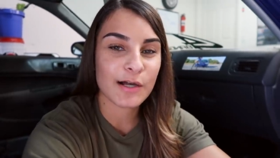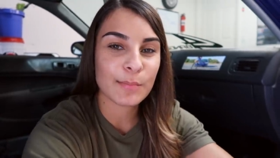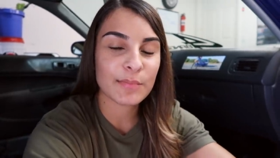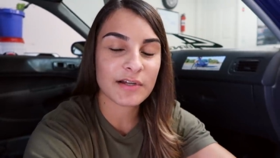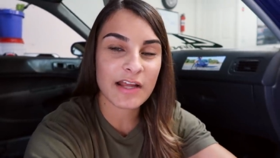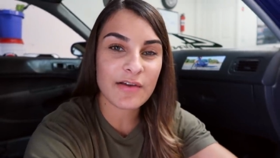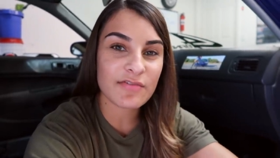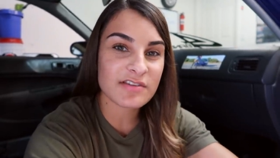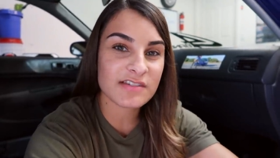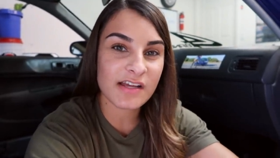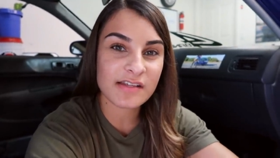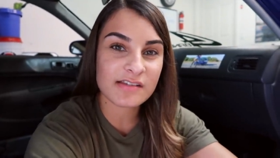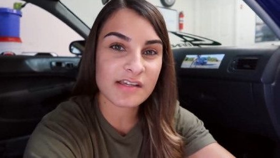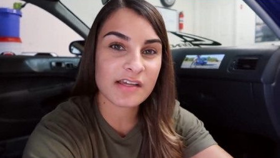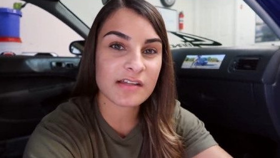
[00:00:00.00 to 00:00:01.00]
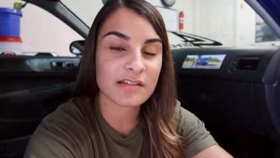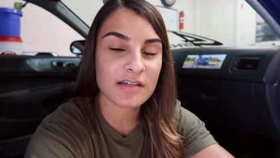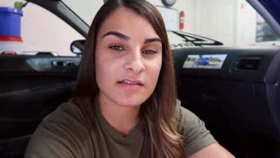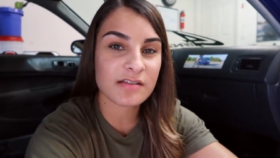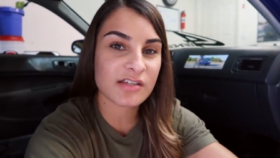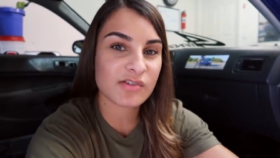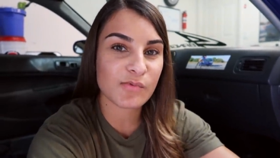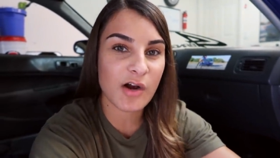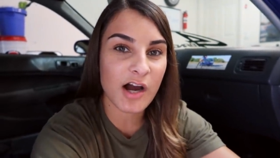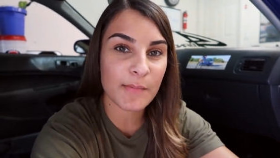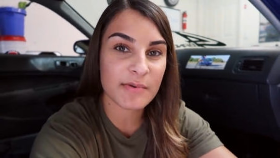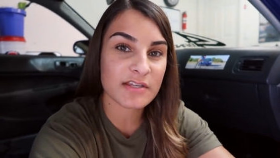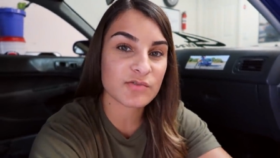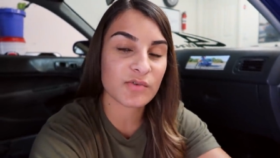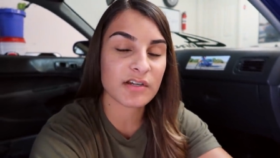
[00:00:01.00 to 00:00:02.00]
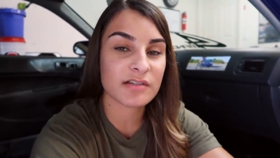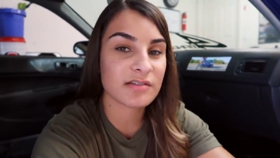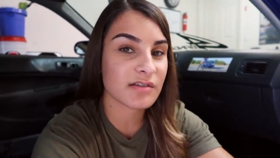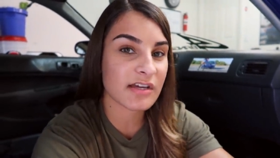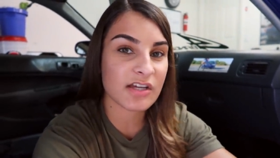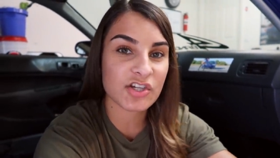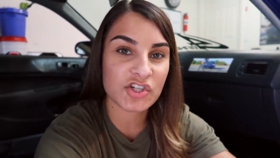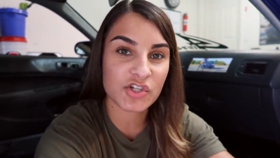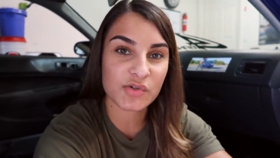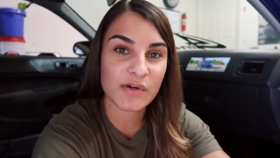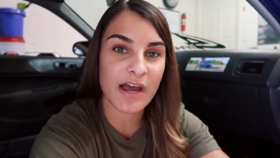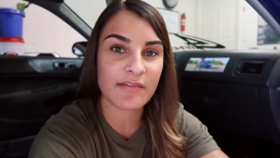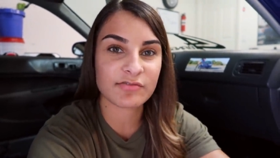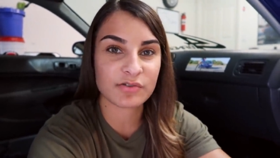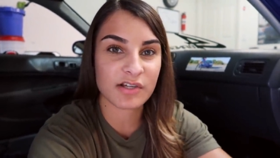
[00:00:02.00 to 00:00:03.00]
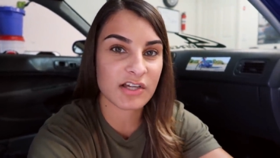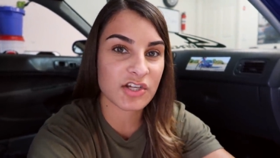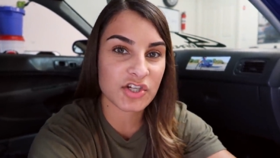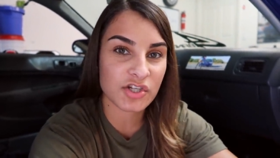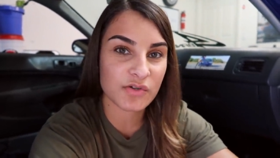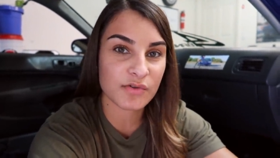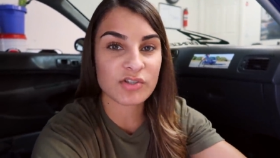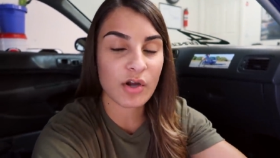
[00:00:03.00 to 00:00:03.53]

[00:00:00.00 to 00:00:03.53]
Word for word: But ever since he did the swap, he's run into issue after issue.